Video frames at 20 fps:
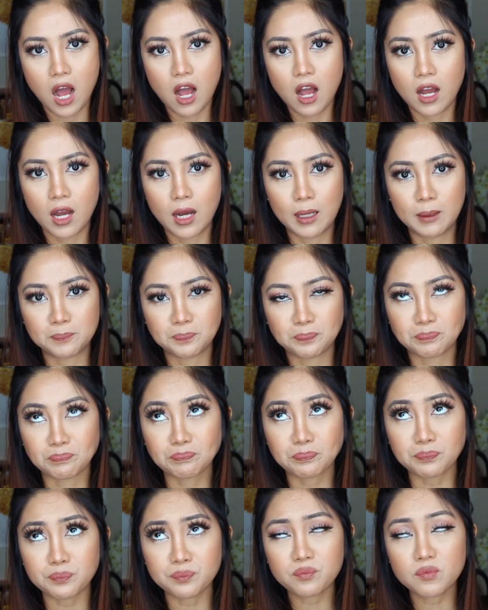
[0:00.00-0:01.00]

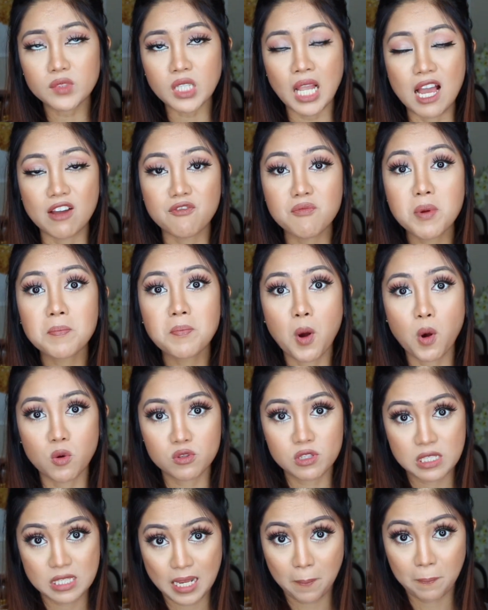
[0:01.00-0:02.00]
I've been
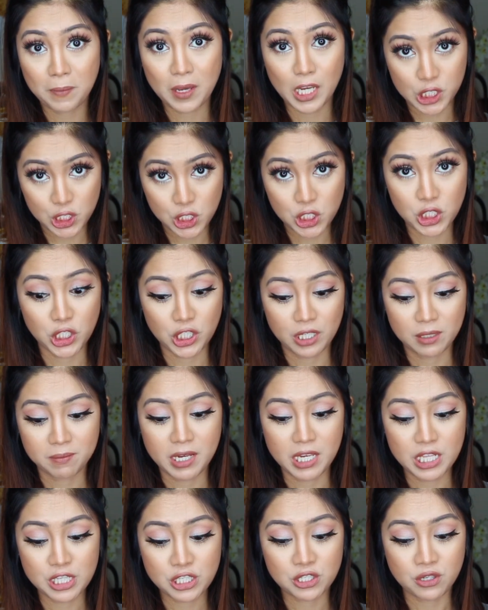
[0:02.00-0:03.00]
posting picture in
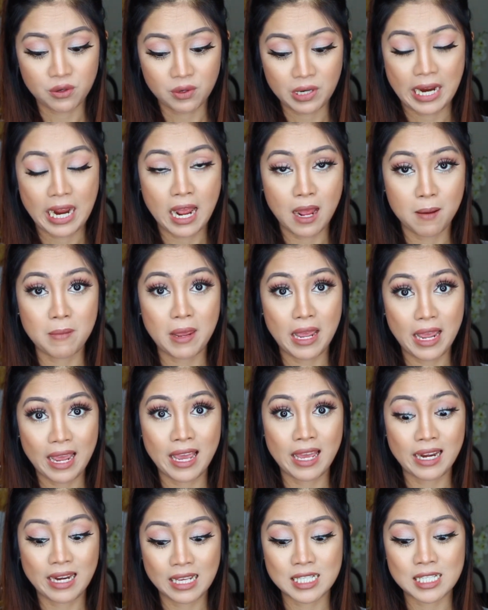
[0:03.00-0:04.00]
my Instagram,
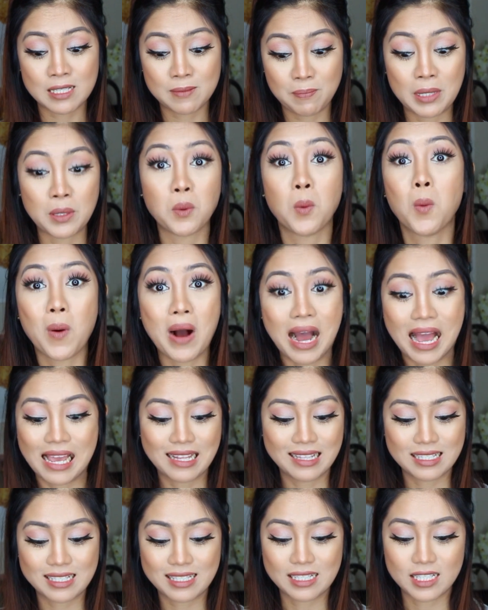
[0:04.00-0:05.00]
and it's been a
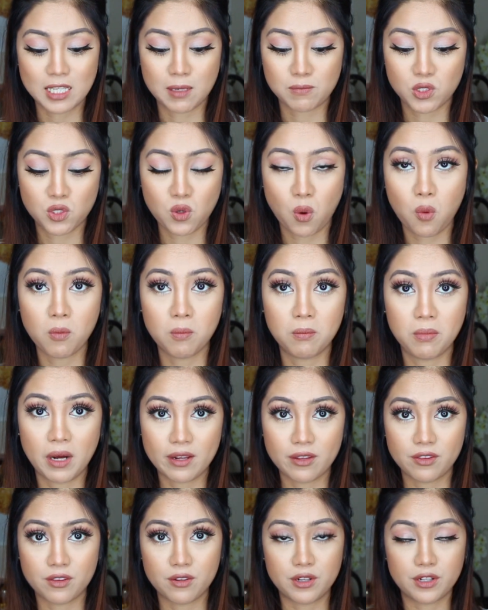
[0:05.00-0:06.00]
while since I'm so
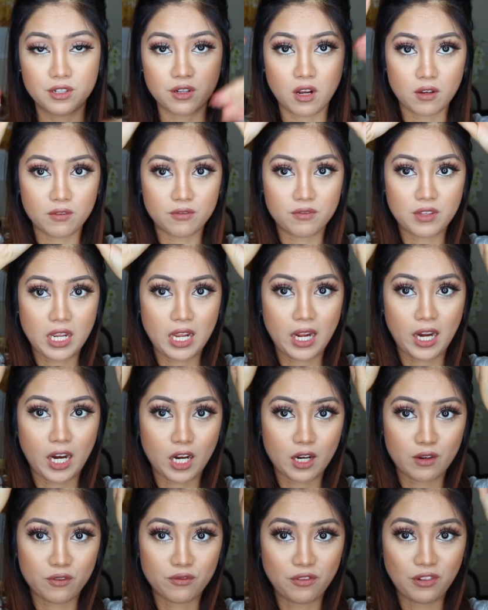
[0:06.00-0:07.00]
bothered of the
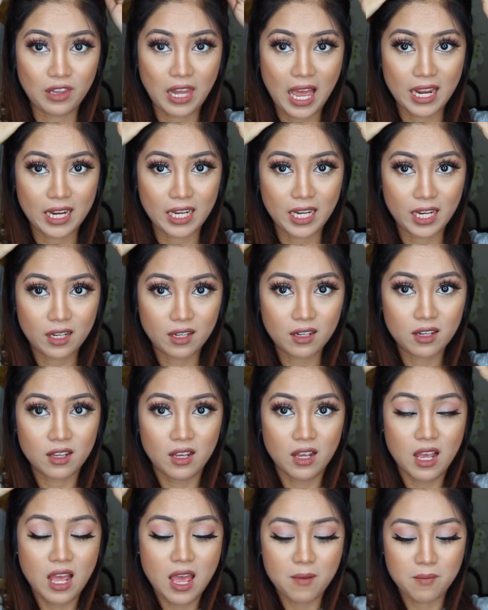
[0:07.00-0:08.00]
hair flying,
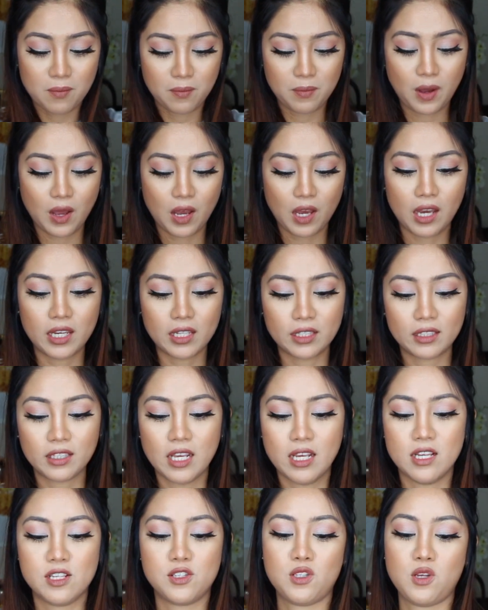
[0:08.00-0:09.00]
but
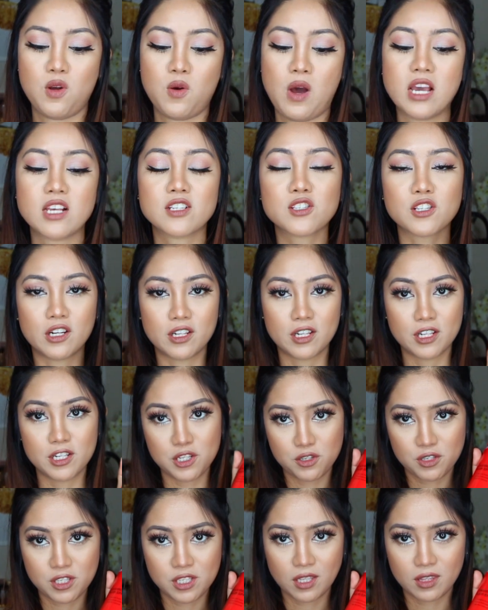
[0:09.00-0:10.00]
so I started
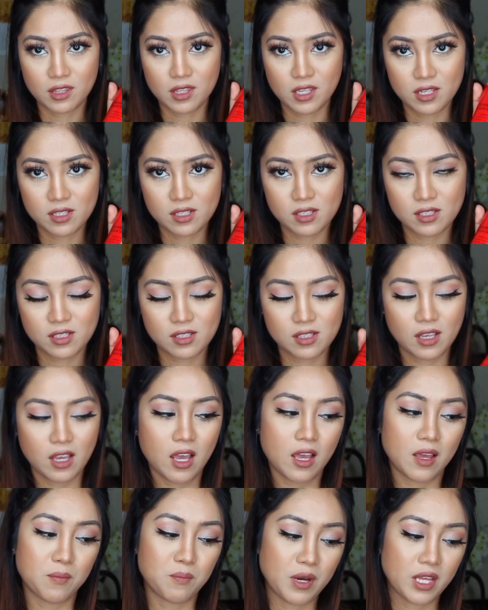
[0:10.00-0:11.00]
using this.
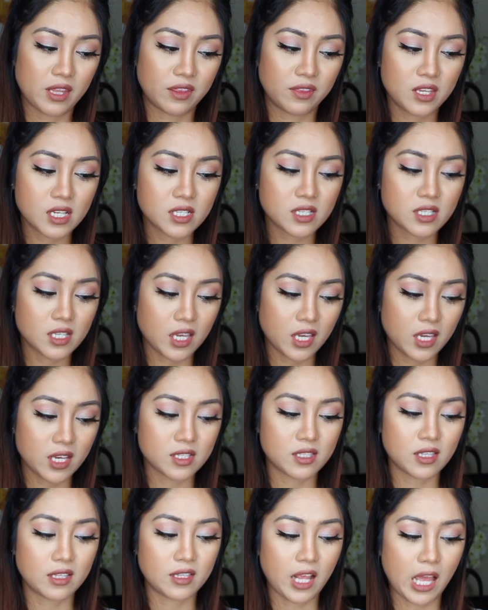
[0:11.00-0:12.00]
But this
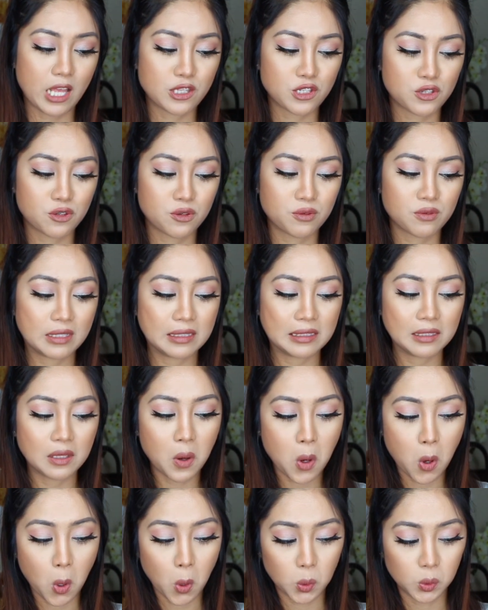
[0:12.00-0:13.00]
is natural
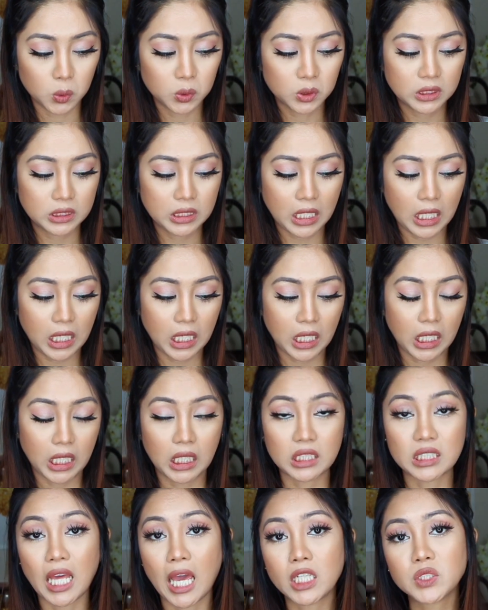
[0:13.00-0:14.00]
hold,
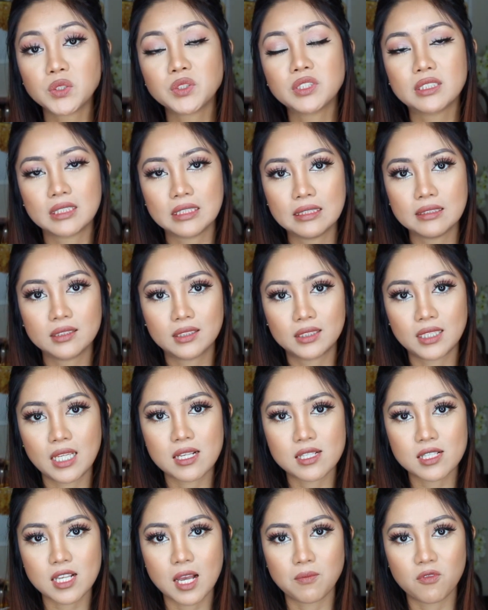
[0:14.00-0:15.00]
and I could still
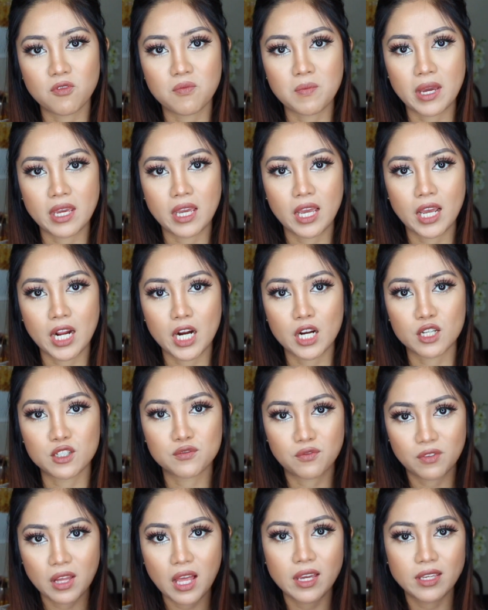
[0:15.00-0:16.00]
see some of my hair
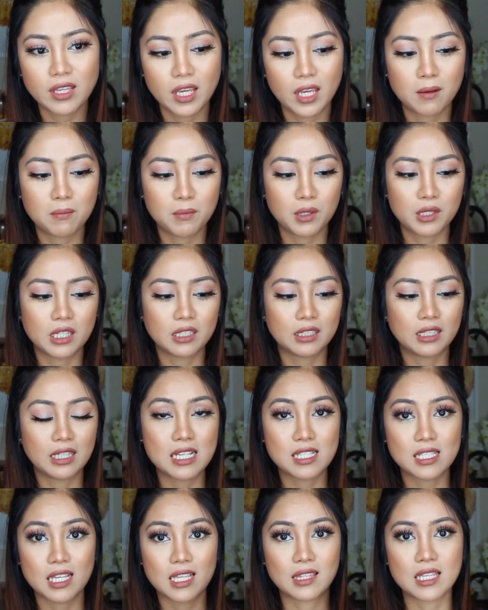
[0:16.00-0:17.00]
flying, but at
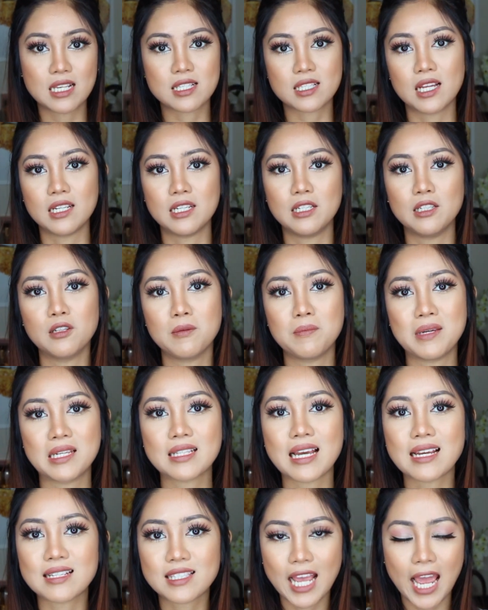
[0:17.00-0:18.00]
least it is a little
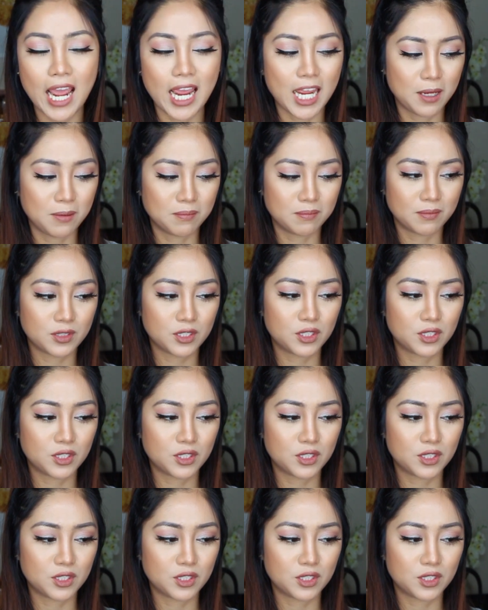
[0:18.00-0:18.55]
bit tame.